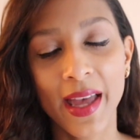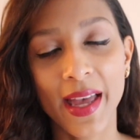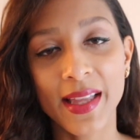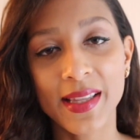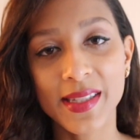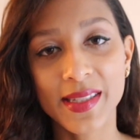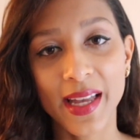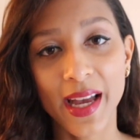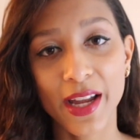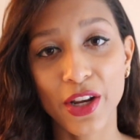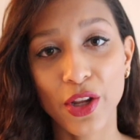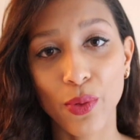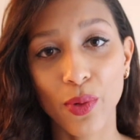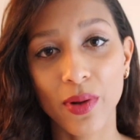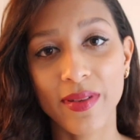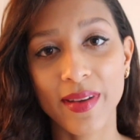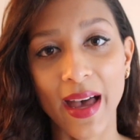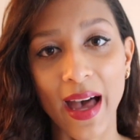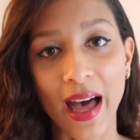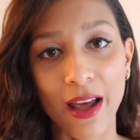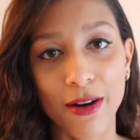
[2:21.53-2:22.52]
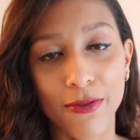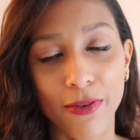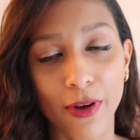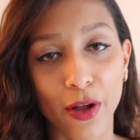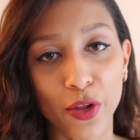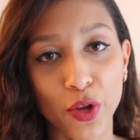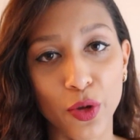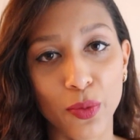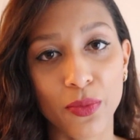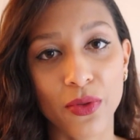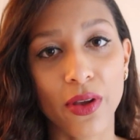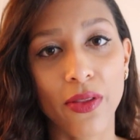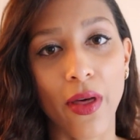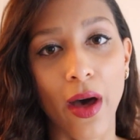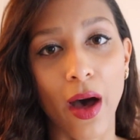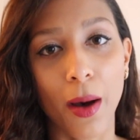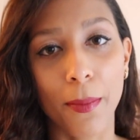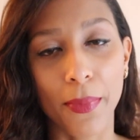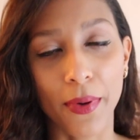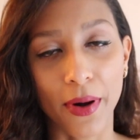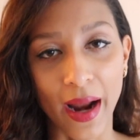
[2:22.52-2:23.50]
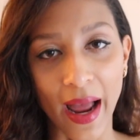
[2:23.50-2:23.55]
Instead, you want to add volume to the
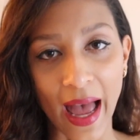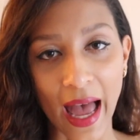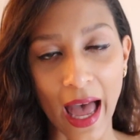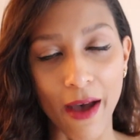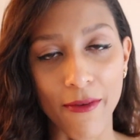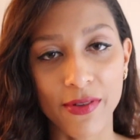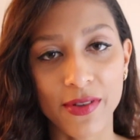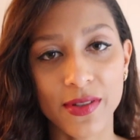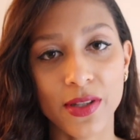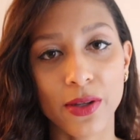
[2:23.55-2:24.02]
upper half.